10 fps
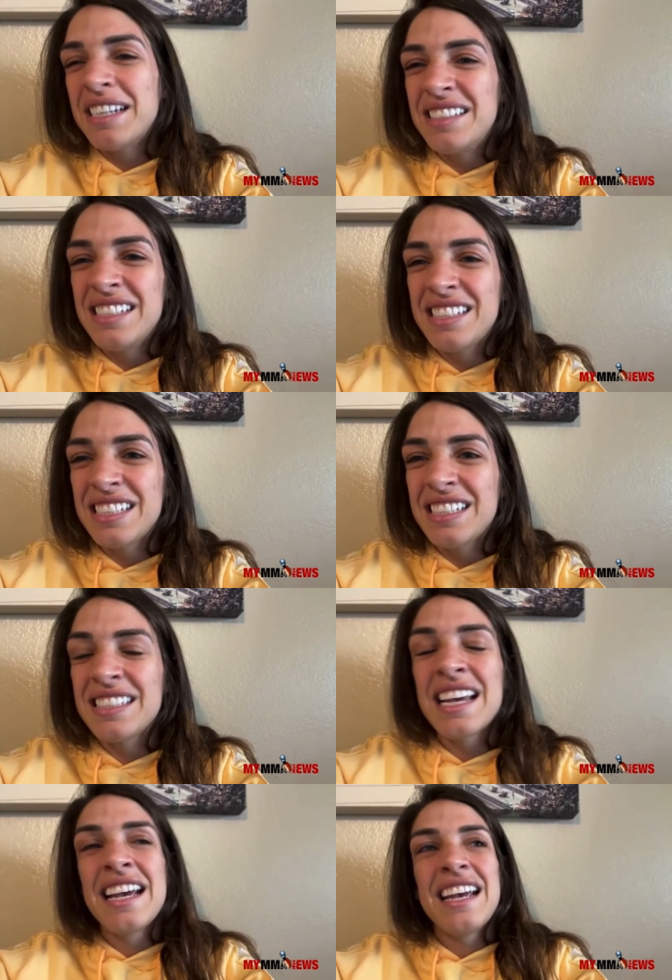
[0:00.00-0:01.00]

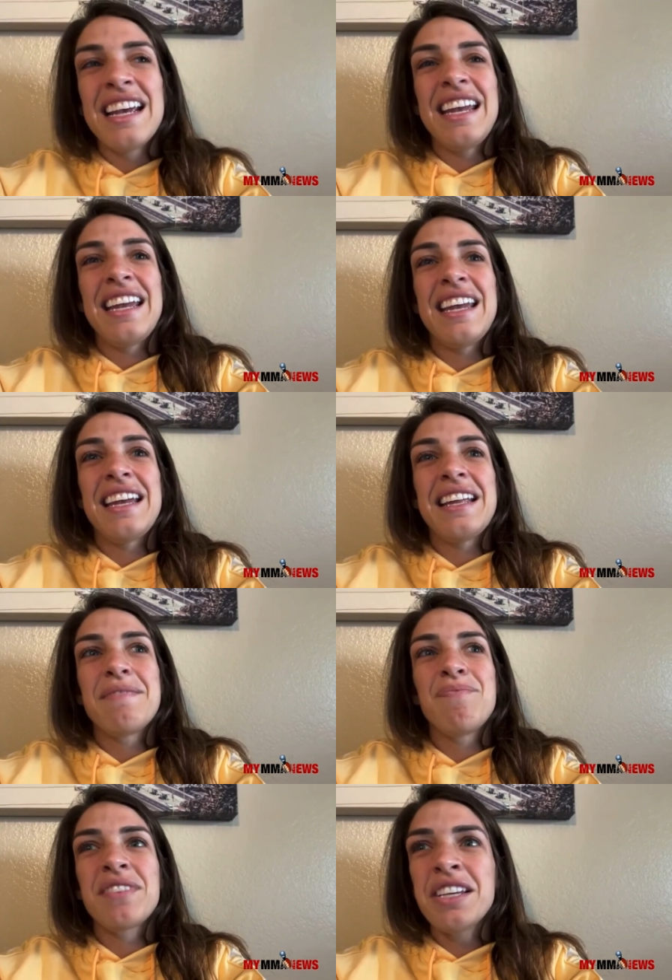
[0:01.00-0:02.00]
decisions
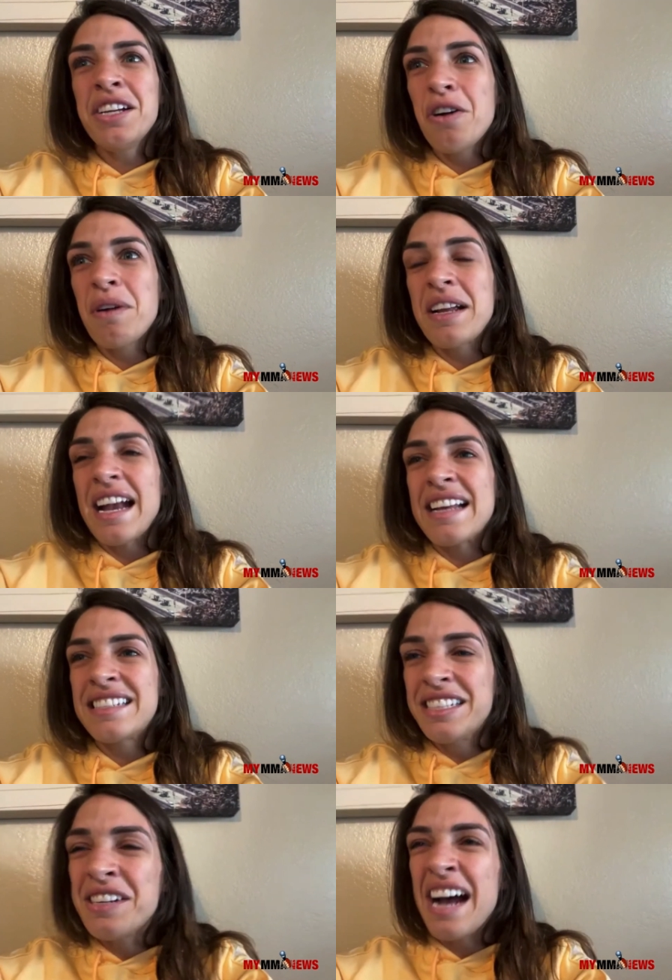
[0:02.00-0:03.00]
and, you know,
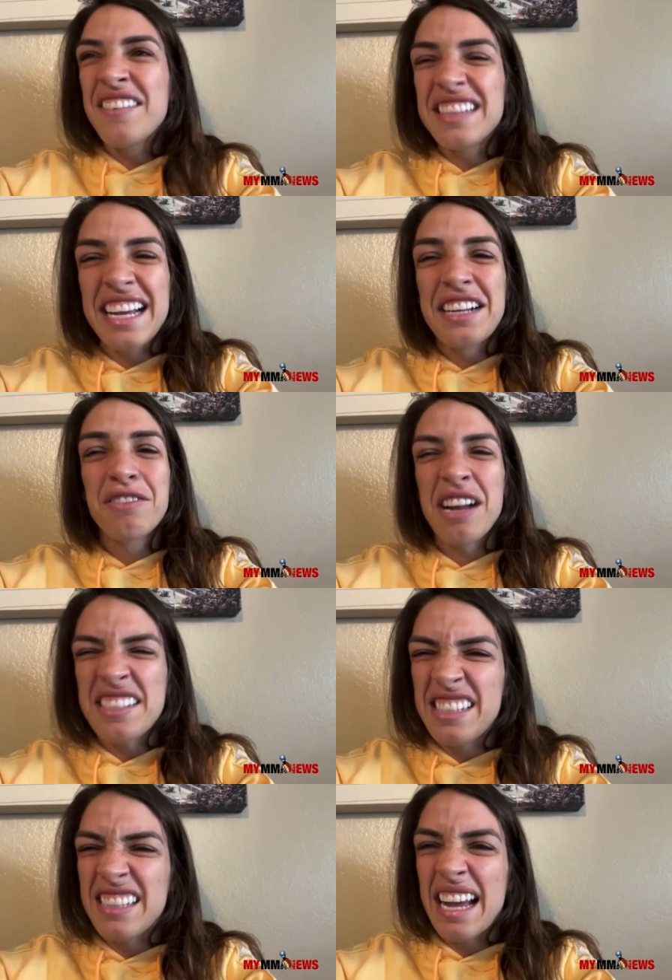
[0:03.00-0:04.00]
still having that
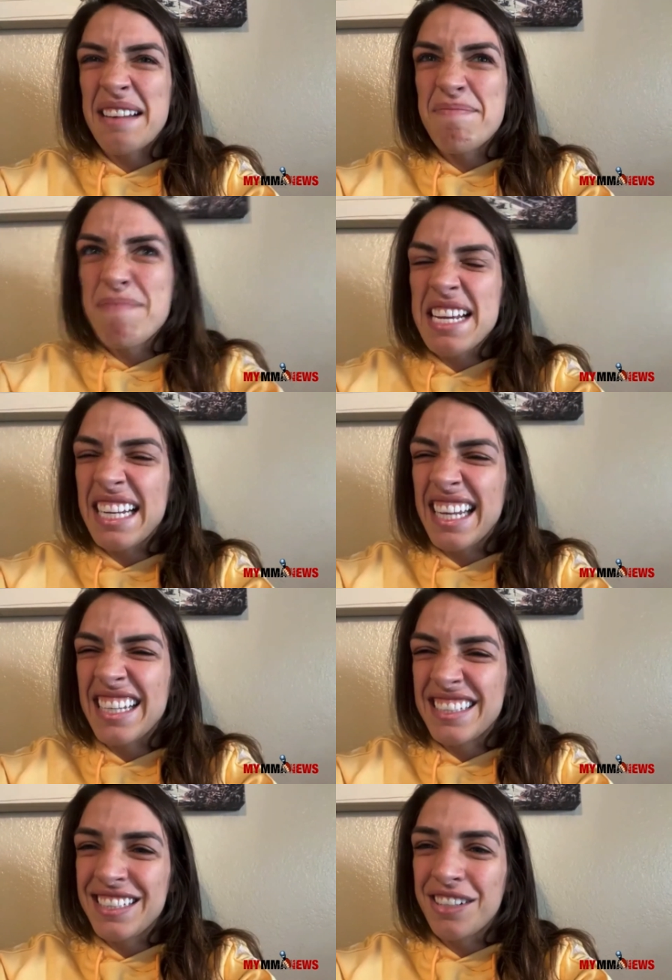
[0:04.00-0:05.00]
aggress, that
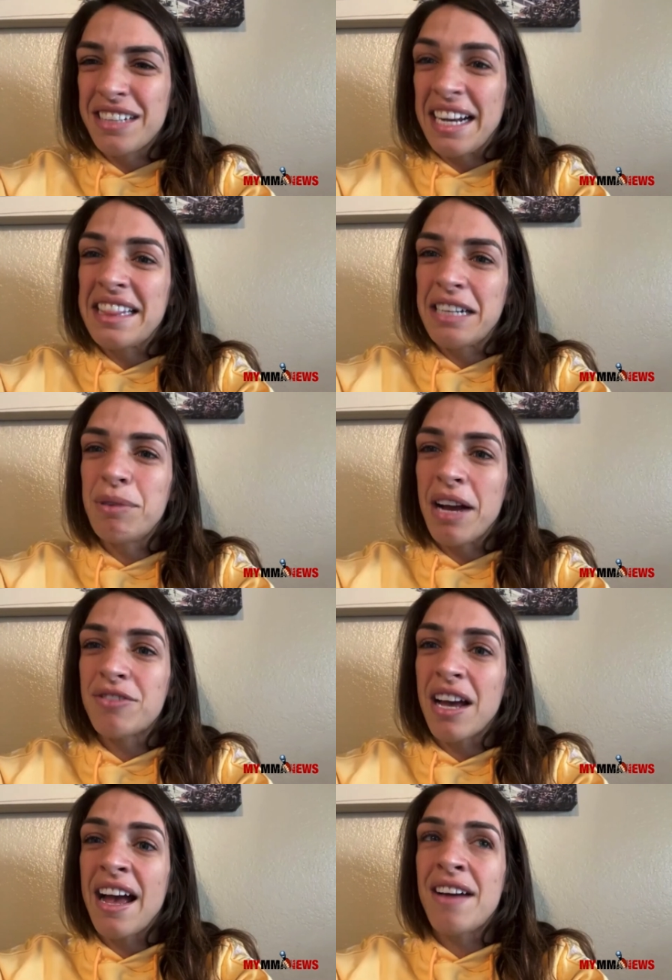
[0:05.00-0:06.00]
meanness, you know, that I think we have
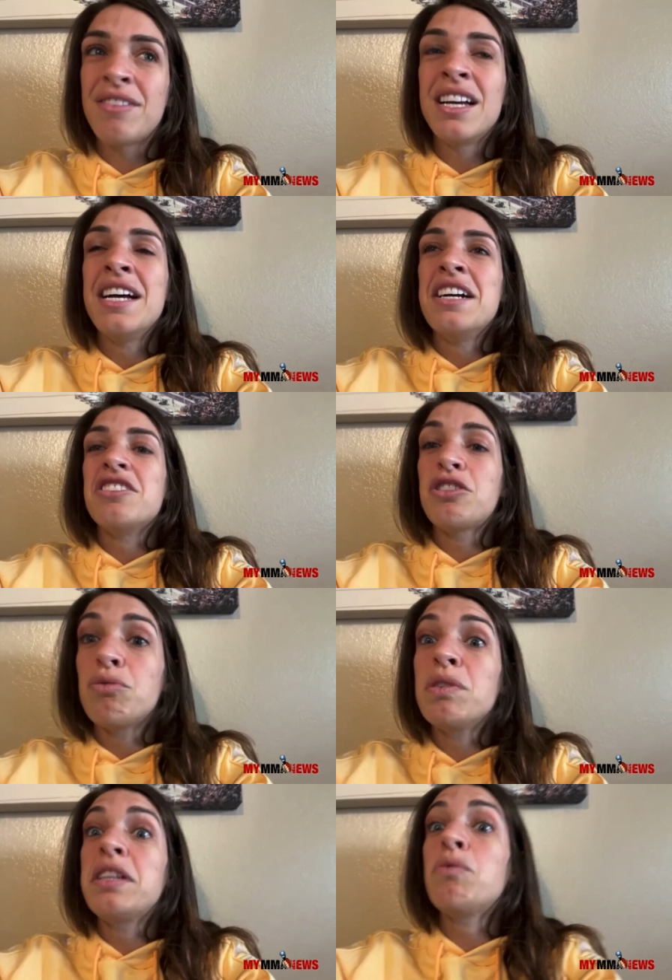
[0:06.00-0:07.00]
to have to
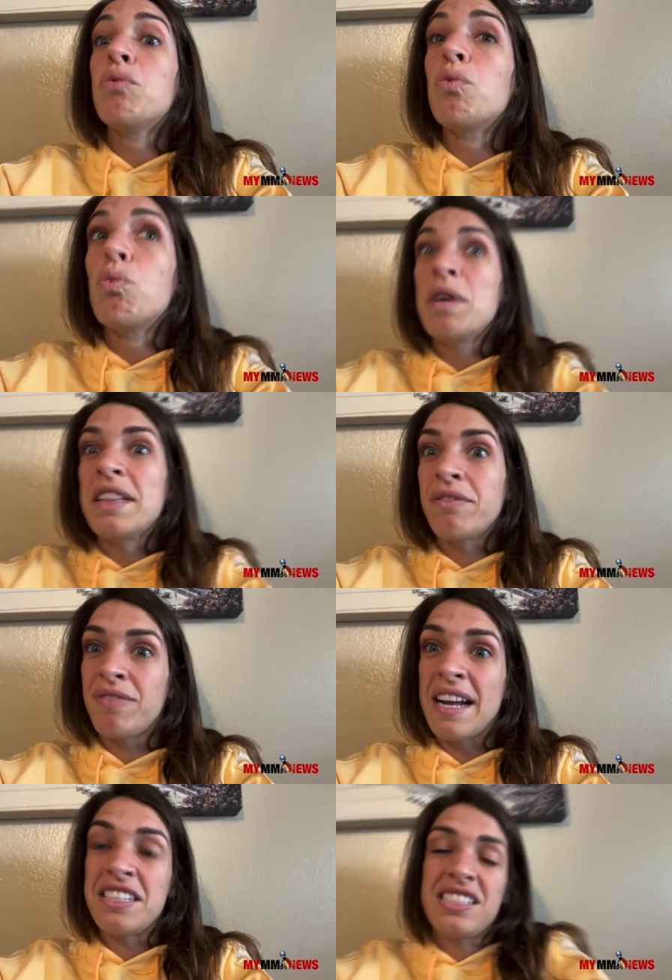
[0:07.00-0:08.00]
really win the
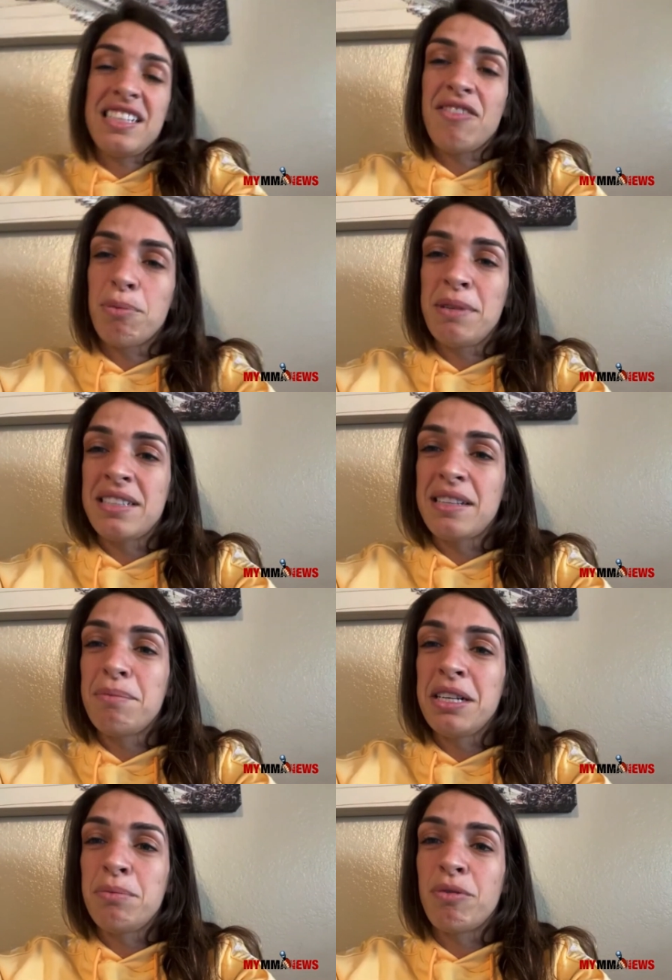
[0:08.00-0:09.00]
fight. She's never been
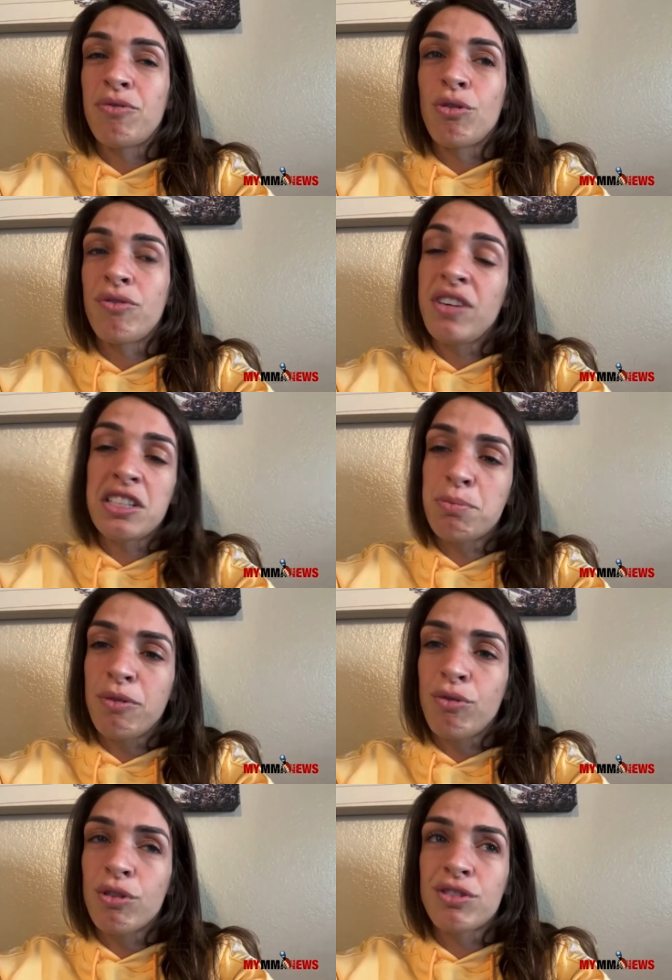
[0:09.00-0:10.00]
submitted before, finished
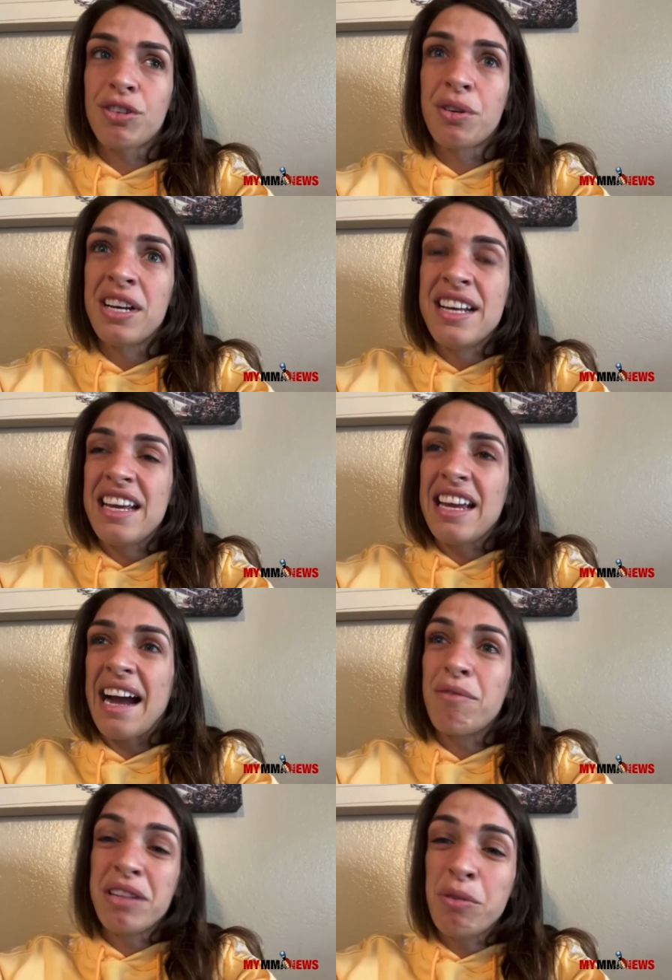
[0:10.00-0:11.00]
before. So
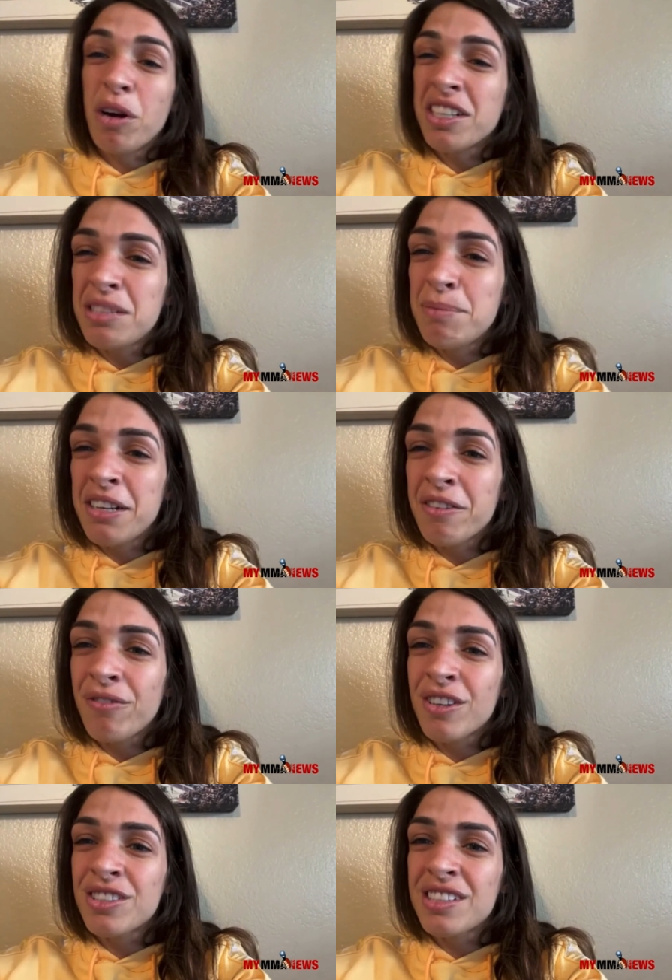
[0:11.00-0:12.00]
I really wanted to be her
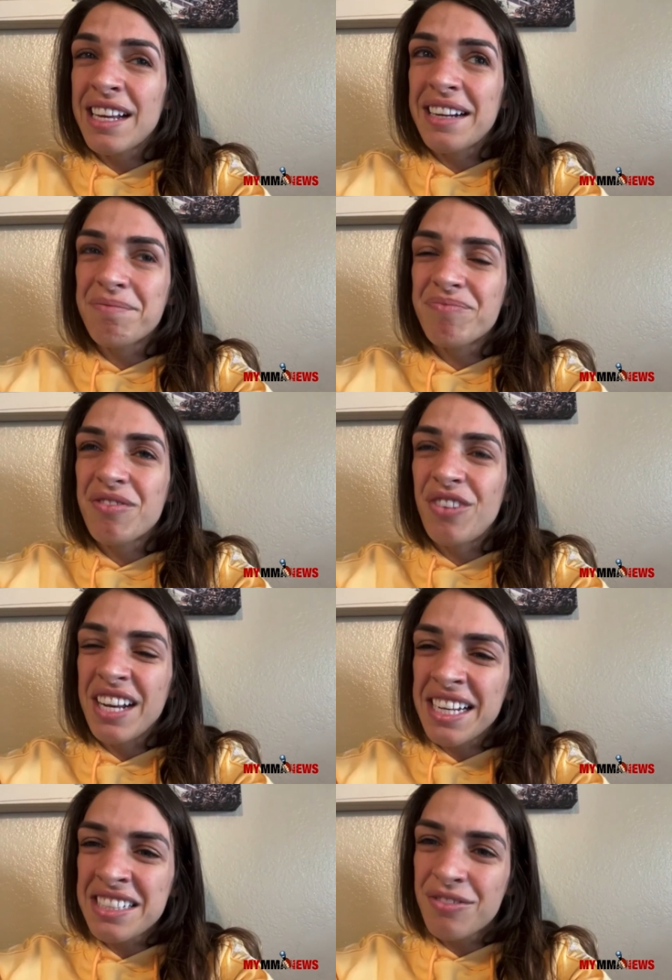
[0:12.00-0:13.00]
first, like,
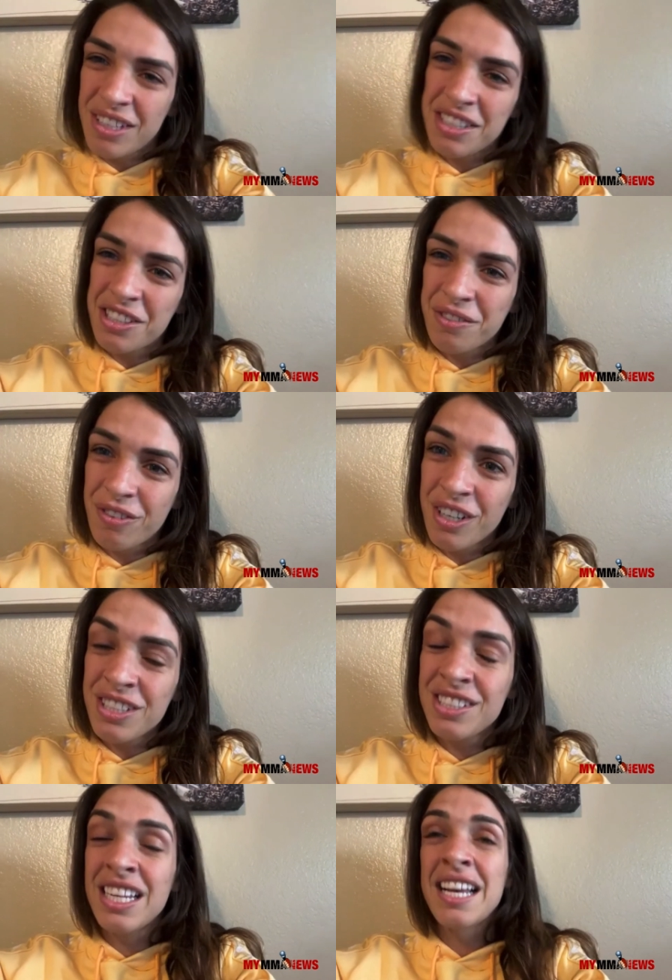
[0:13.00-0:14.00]
finish, finish her
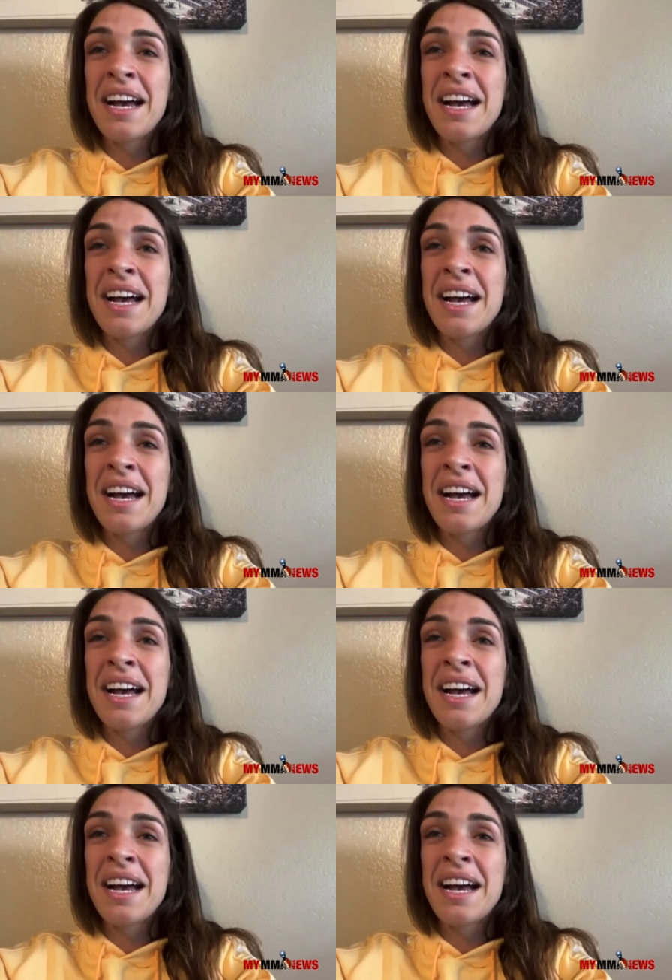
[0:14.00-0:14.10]
first.